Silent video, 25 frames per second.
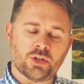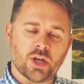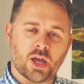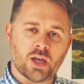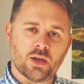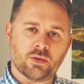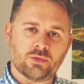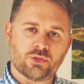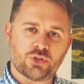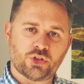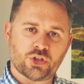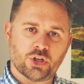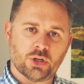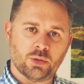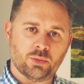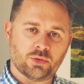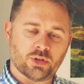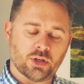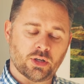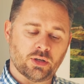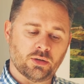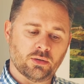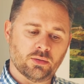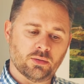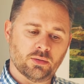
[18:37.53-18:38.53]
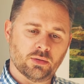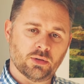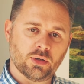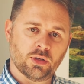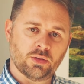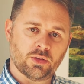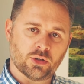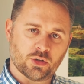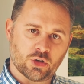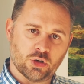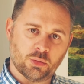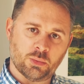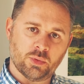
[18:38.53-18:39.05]
day of shooting
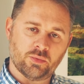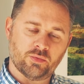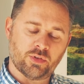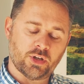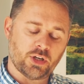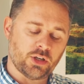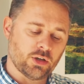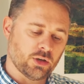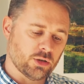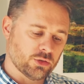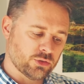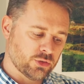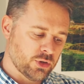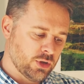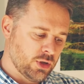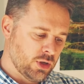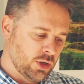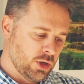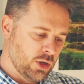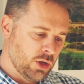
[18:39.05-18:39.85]
in the coming videos.